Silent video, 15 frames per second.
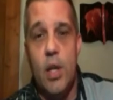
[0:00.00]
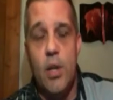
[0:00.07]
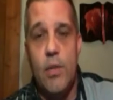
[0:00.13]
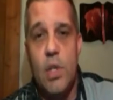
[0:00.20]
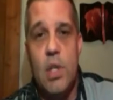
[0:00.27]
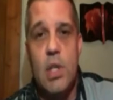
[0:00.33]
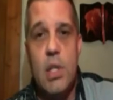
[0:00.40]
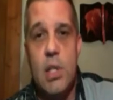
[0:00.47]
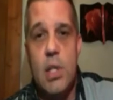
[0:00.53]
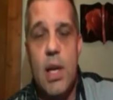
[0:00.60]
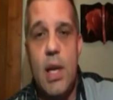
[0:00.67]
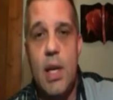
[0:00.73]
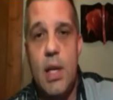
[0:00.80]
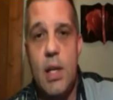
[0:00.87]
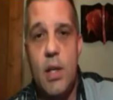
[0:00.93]
like you've just
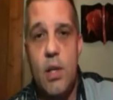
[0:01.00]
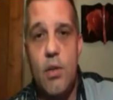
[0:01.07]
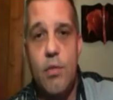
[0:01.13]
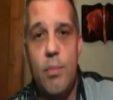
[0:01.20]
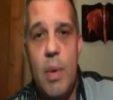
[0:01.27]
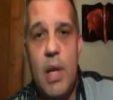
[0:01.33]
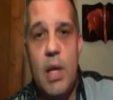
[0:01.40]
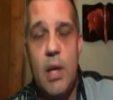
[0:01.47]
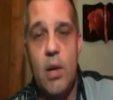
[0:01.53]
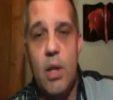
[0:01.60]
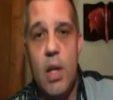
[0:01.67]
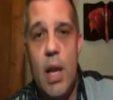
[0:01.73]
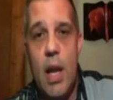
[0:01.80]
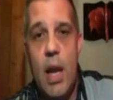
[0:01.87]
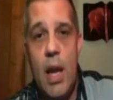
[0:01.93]
stated, you've made
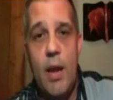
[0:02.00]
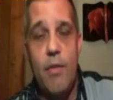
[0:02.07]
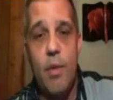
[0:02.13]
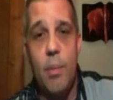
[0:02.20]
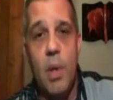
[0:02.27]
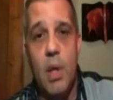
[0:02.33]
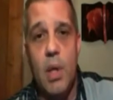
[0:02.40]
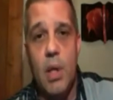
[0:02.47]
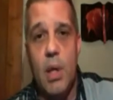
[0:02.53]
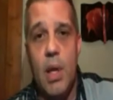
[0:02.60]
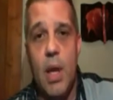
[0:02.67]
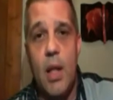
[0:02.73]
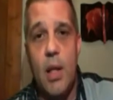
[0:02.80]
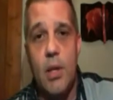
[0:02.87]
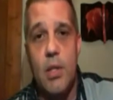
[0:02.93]
nearly a half a
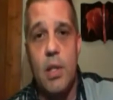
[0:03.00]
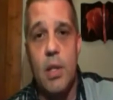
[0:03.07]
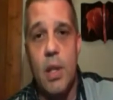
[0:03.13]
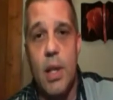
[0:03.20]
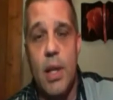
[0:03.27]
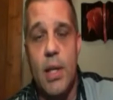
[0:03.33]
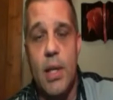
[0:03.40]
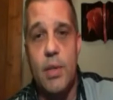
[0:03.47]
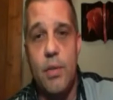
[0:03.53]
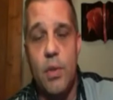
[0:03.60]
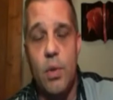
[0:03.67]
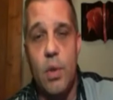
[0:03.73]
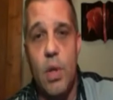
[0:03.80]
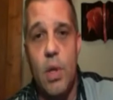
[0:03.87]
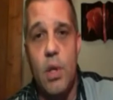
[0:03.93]
million dollars in the
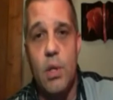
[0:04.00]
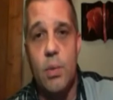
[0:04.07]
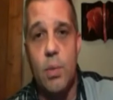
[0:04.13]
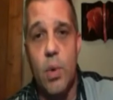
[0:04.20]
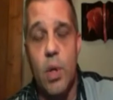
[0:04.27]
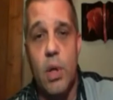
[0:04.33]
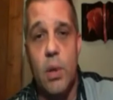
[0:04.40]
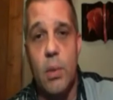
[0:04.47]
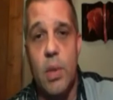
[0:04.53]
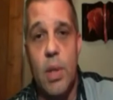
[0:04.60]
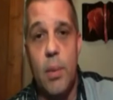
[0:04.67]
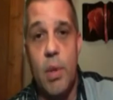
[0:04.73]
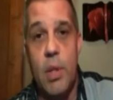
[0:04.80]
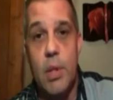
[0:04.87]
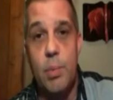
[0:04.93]
last few years working
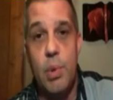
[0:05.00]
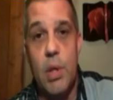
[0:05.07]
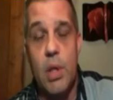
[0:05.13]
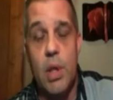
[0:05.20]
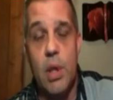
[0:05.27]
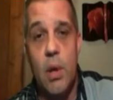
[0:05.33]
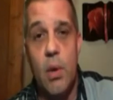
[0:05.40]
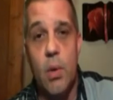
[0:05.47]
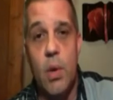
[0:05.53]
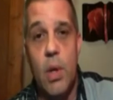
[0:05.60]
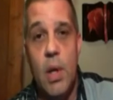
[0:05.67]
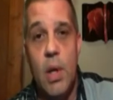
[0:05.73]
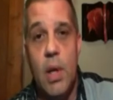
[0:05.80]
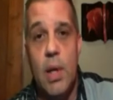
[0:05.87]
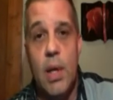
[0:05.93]
with MLSP alone.
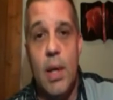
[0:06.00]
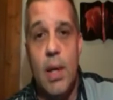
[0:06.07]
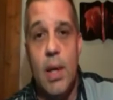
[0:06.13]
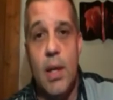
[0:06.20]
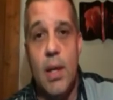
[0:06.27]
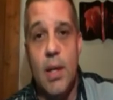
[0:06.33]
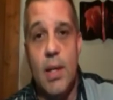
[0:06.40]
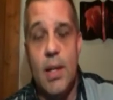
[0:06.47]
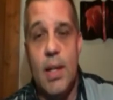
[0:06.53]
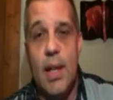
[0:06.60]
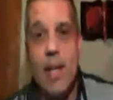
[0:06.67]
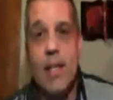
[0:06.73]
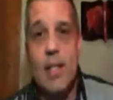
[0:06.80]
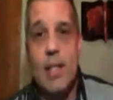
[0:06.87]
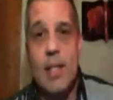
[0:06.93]
And
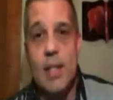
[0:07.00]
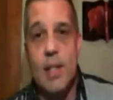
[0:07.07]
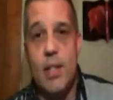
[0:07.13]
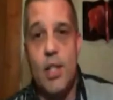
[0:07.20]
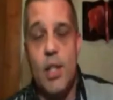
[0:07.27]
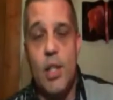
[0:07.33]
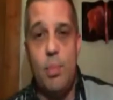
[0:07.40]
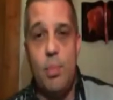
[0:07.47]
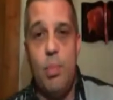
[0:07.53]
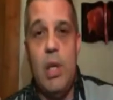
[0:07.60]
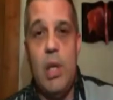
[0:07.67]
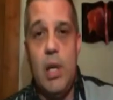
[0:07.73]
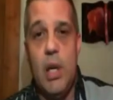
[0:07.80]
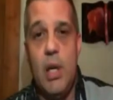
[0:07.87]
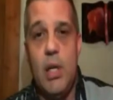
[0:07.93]
that's just
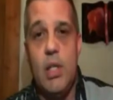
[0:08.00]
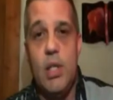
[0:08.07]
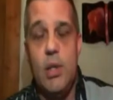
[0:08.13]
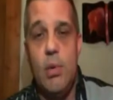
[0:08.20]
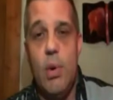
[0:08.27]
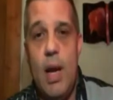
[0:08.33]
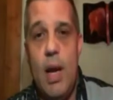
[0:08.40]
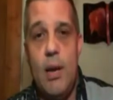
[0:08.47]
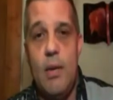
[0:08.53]
because you